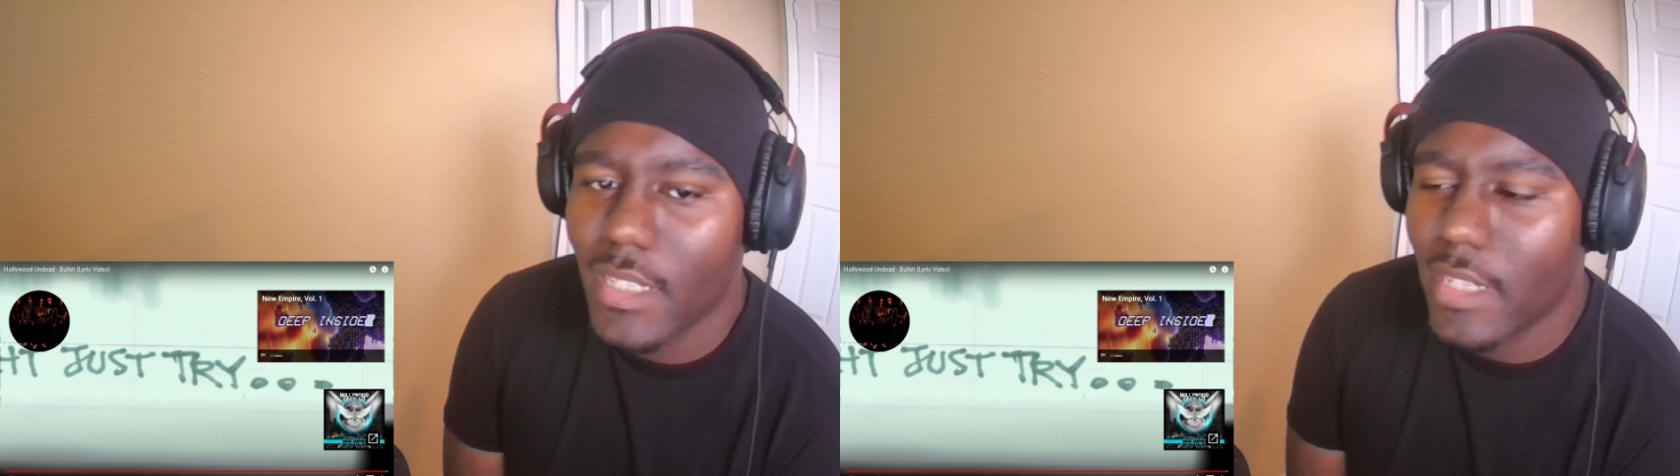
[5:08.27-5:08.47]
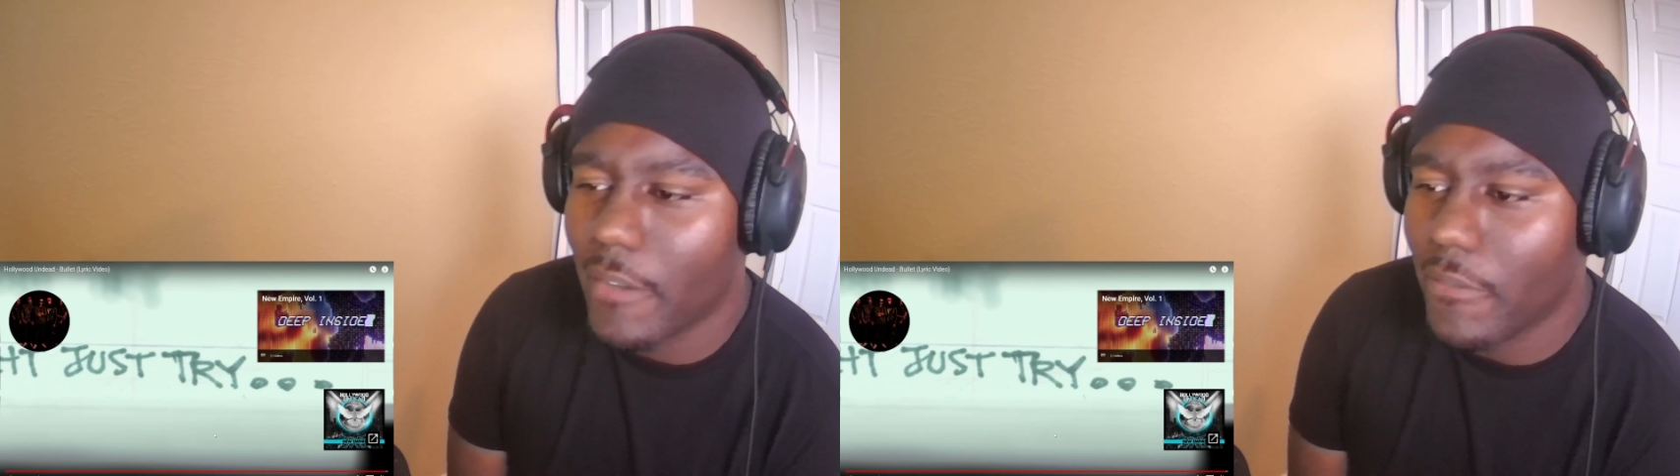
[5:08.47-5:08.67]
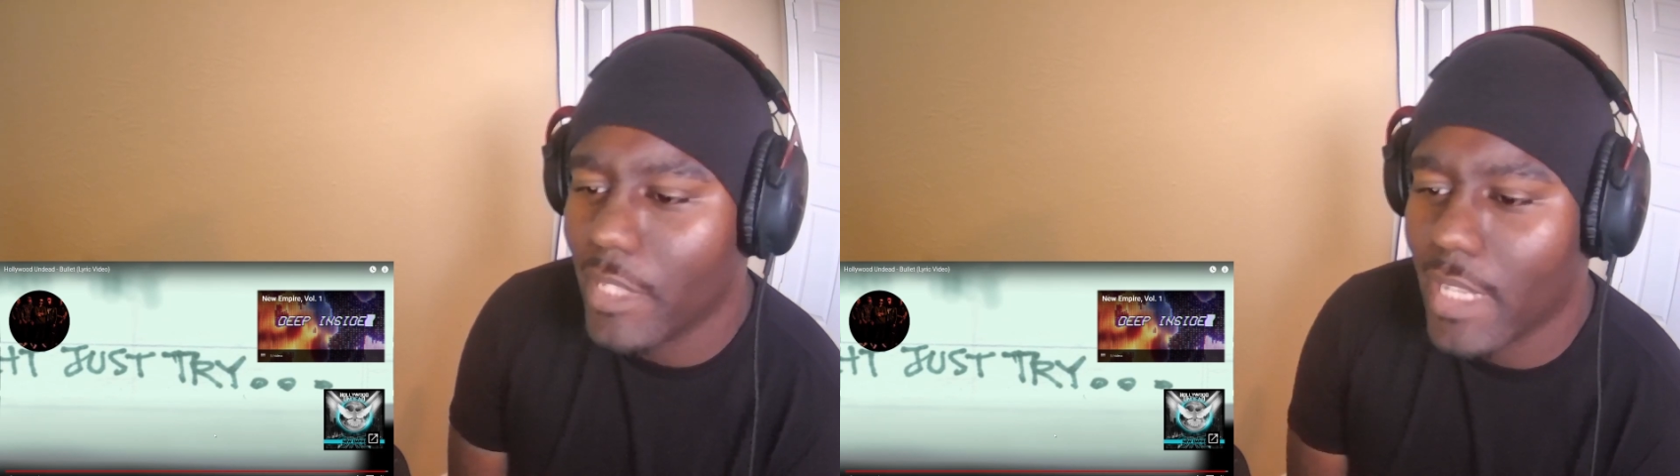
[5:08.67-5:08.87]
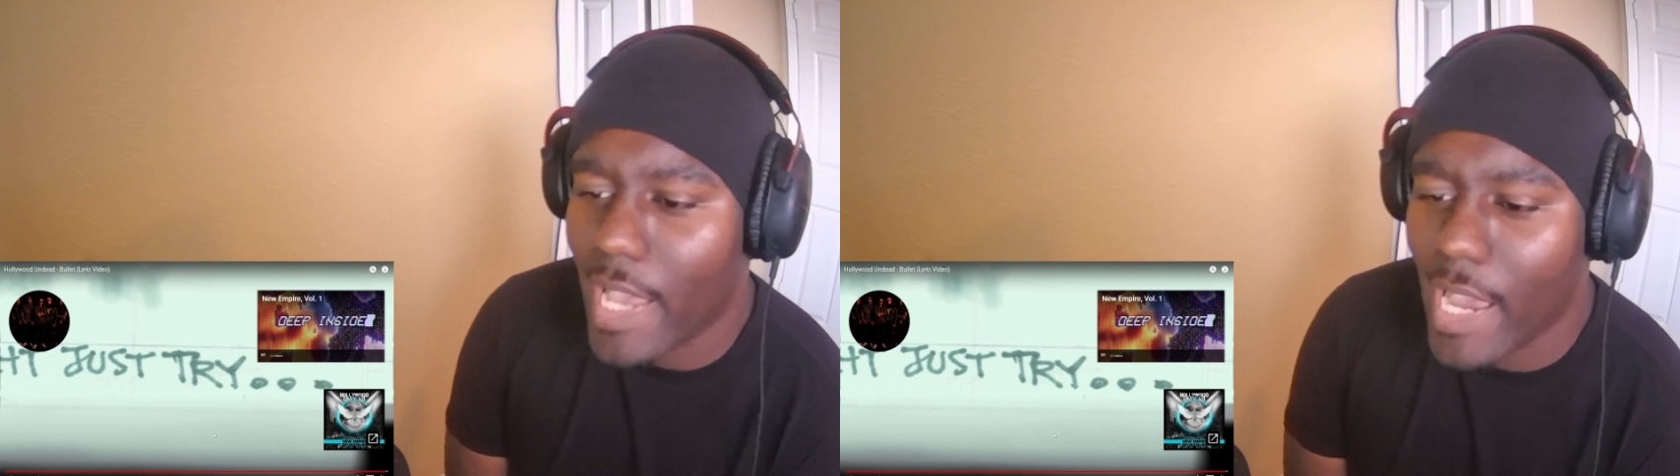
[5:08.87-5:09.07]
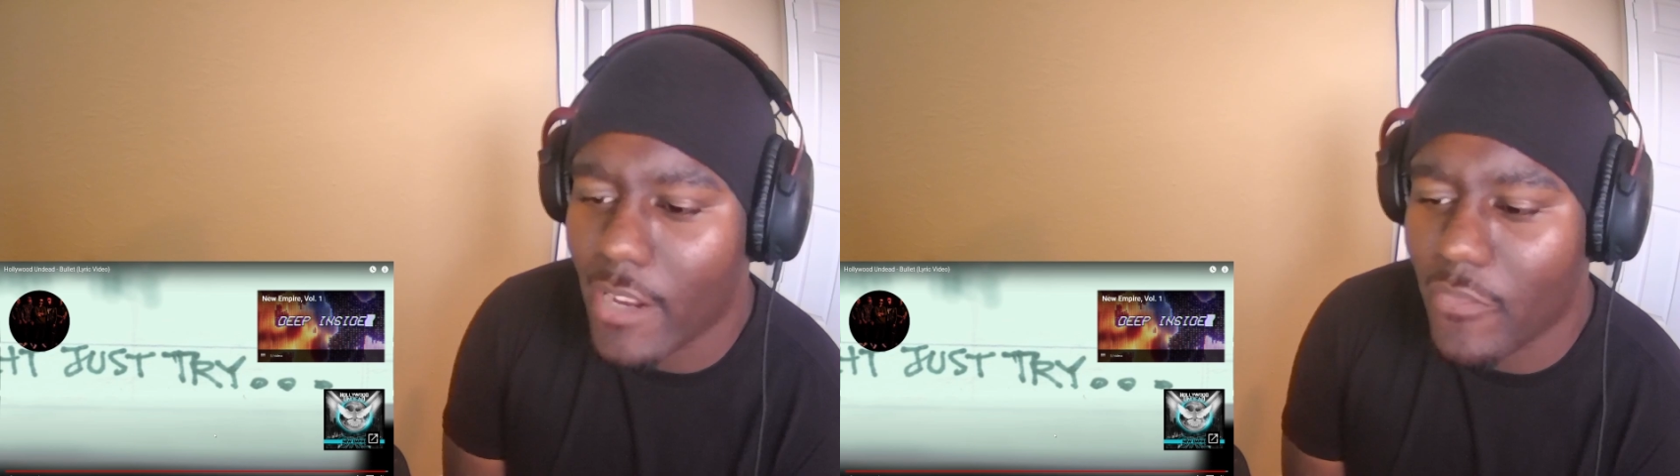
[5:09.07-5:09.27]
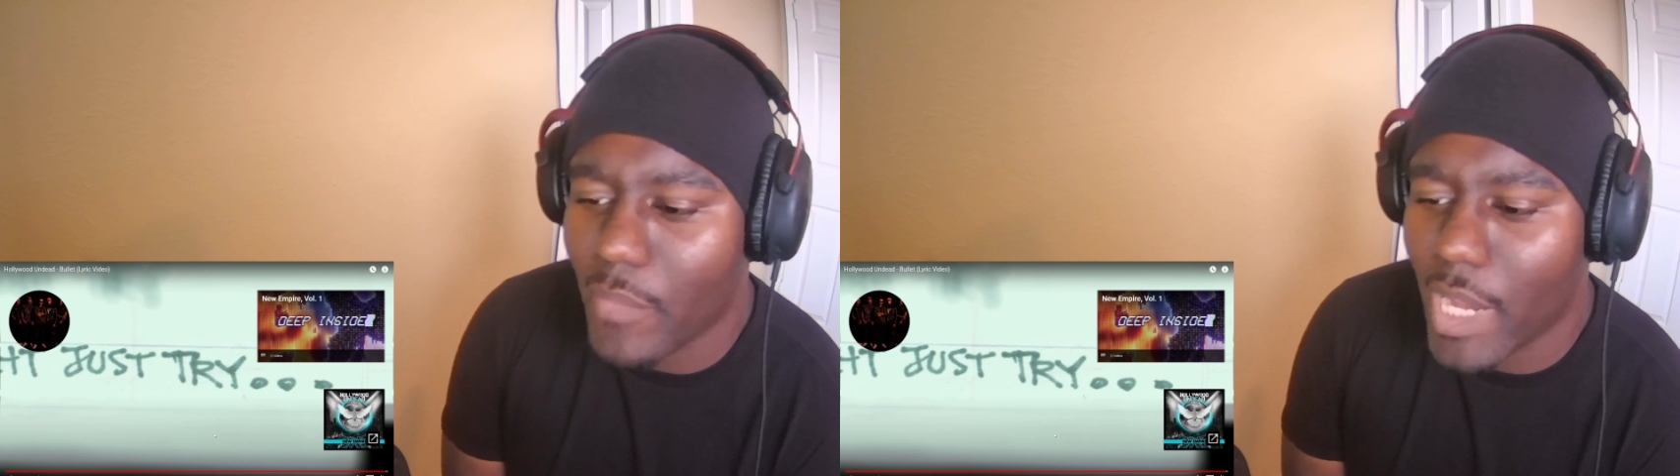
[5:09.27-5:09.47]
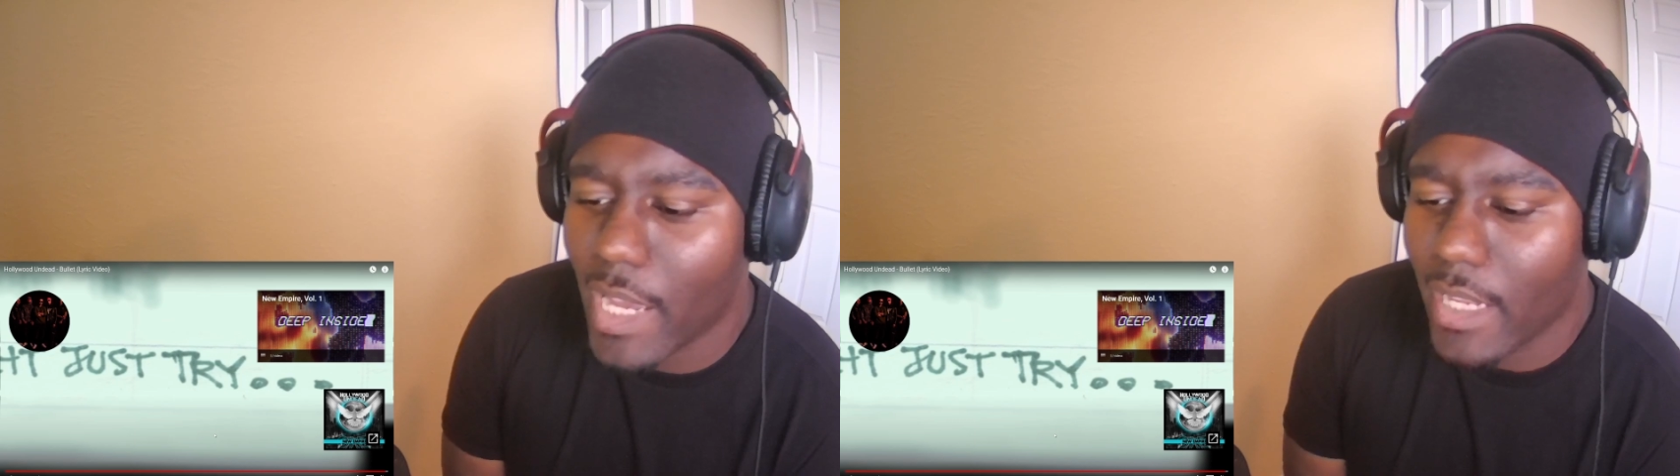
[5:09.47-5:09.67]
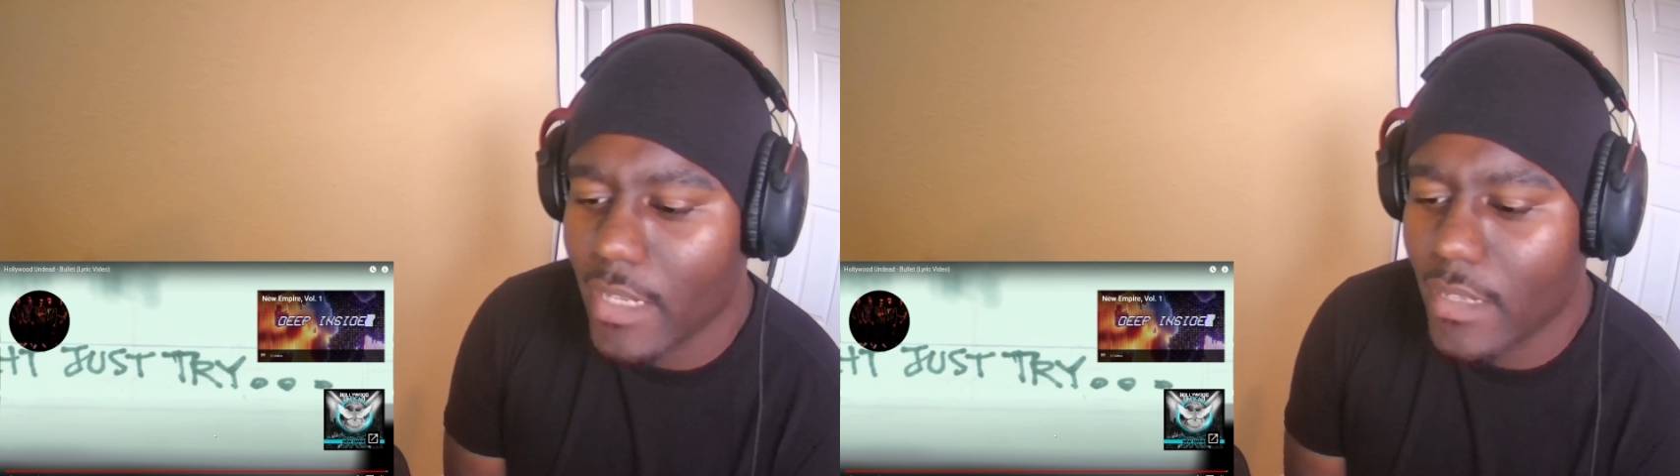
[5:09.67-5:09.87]
Definitely out of
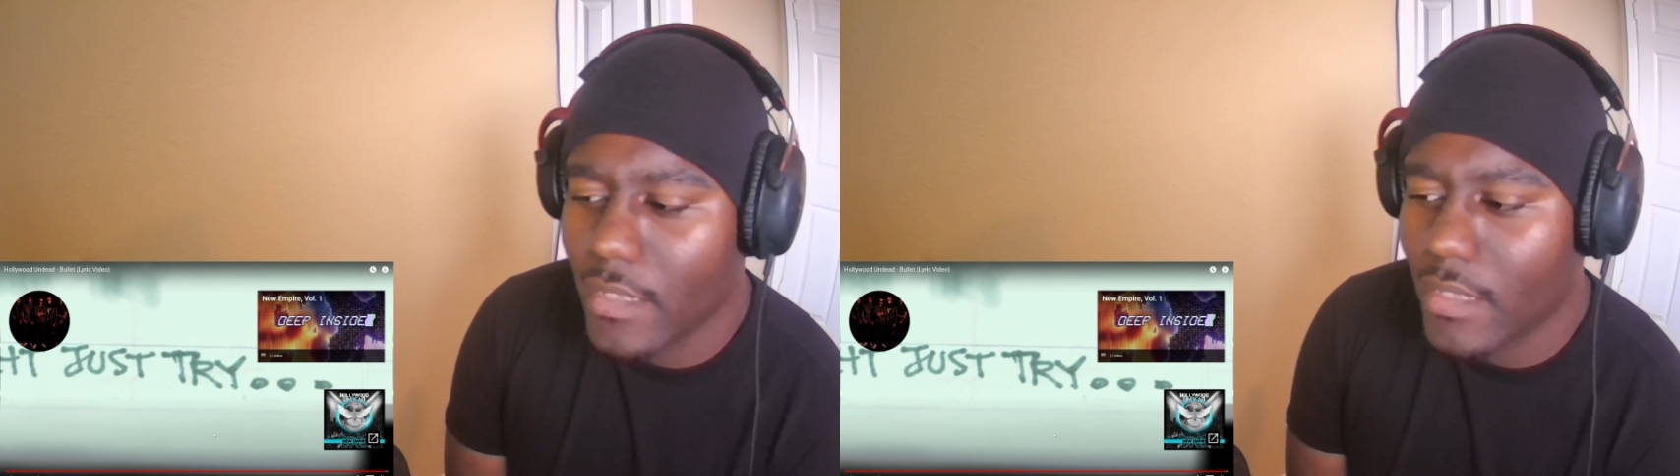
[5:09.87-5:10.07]
my,